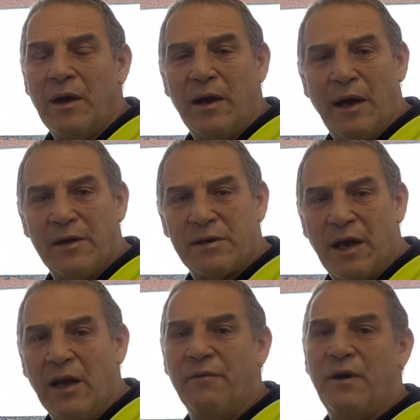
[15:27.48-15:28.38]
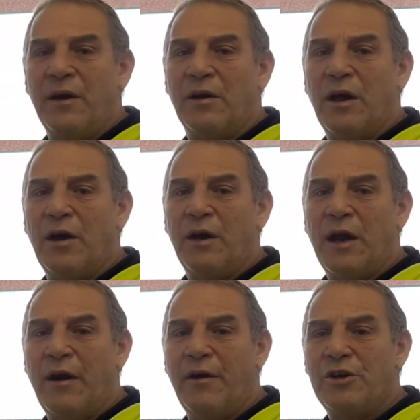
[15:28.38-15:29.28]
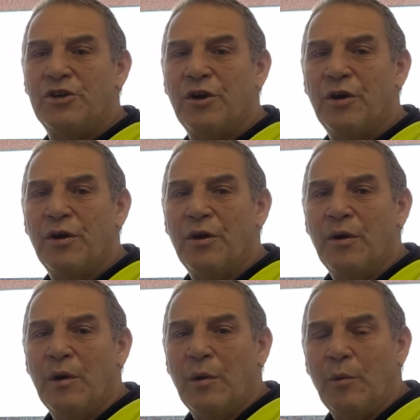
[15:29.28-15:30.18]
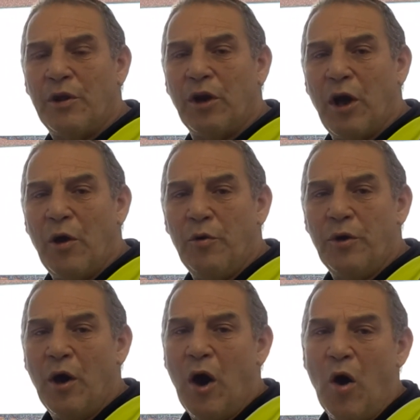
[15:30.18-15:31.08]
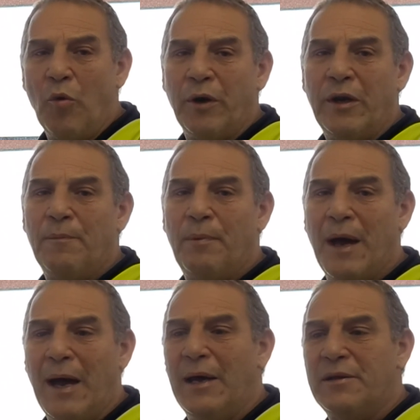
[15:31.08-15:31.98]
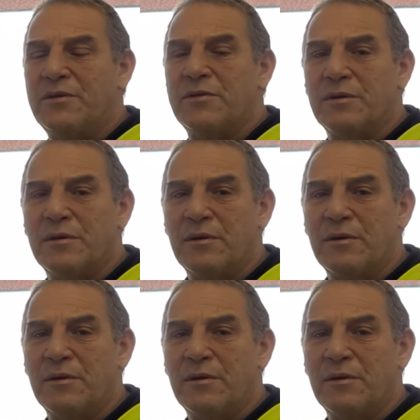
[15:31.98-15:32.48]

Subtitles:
and has an elevated load carriage with load holding parts.